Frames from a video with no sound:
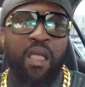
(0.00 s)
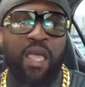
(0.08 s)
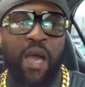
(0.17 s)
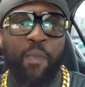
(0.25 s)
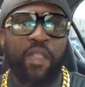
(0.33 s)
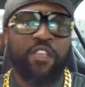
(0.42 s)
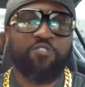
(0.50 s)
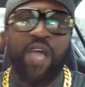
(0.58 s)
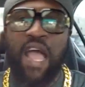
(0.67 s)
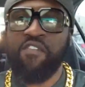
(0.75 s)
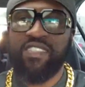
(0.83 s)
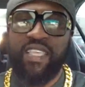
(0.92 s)
couple of
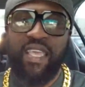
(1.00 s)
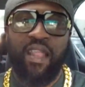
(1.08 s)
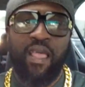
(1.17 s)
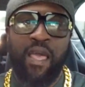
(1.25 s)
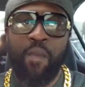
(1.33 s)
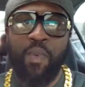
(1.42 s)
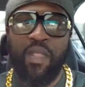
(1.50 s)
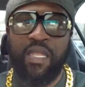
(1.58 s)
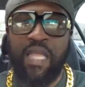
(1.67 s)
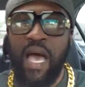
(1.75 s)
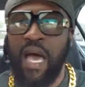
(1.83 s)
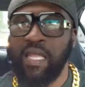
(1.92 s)
drivers that get a couple
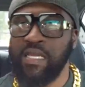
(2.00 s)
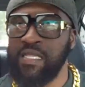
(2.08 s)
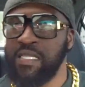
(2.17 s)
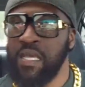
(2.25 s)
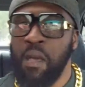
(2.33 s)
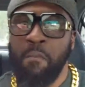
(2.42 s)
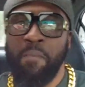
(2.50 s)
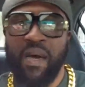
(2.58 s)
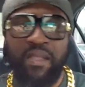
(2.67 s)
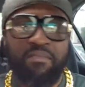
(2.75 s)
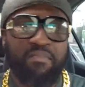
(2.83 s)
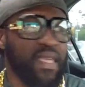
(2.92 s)
of dollars.
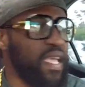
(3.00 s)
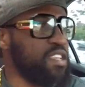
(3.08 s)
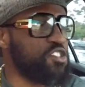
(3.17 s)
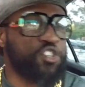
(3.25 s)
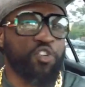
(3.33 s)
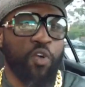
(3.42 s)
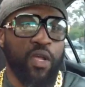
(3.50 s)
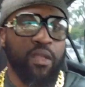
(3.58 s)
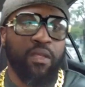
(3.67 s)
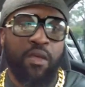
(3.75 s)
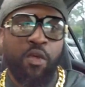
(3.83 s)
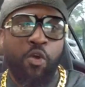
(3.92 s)
But in short,
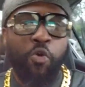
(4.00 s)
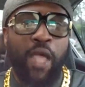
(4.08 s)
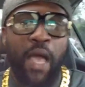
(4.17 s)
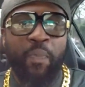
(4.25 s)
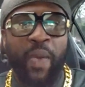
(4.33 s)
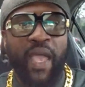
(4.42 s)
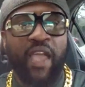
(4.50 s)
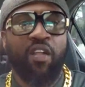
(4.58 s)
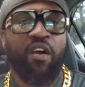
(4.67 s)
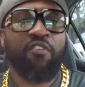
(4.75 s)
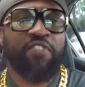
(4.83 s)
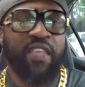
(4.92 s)
who got paid
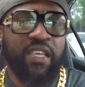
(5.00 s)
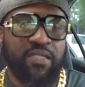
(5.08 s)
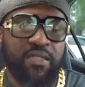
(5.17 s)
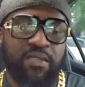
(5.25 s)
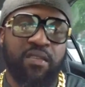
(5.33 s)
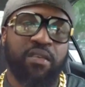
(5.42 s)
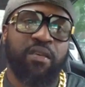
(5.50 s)
off this?